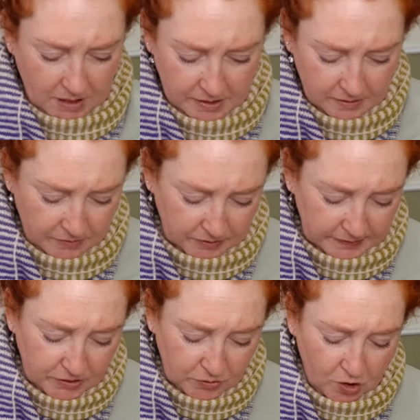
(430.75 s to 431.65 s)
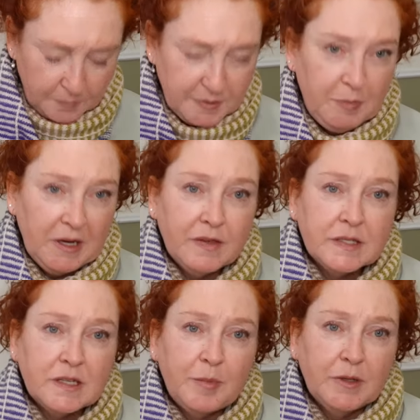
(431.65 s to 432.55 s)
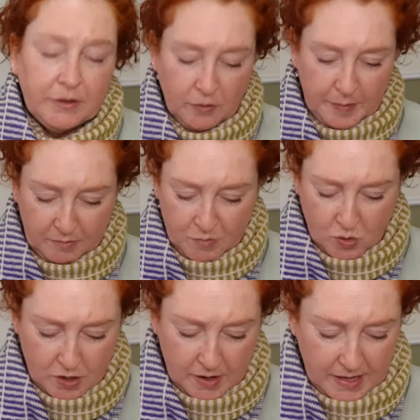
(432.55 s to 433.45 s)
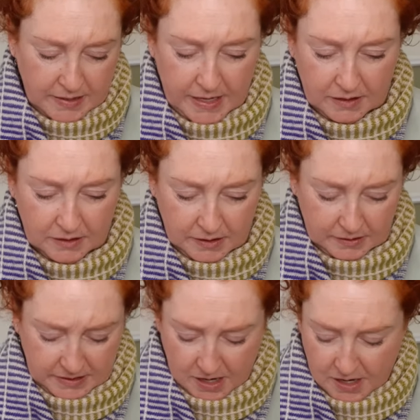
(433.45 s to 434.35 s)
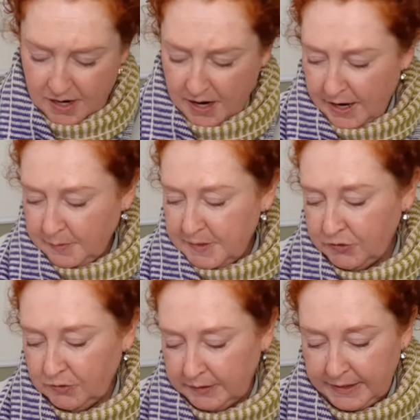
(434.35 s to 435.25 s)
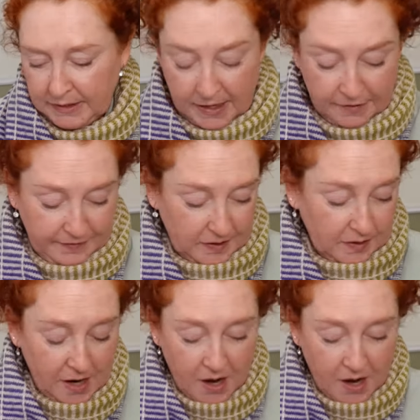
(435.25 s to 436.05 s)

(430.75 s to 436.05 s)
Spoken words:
really do hope to pick this up a little bit more and get it done. I absolutely love it.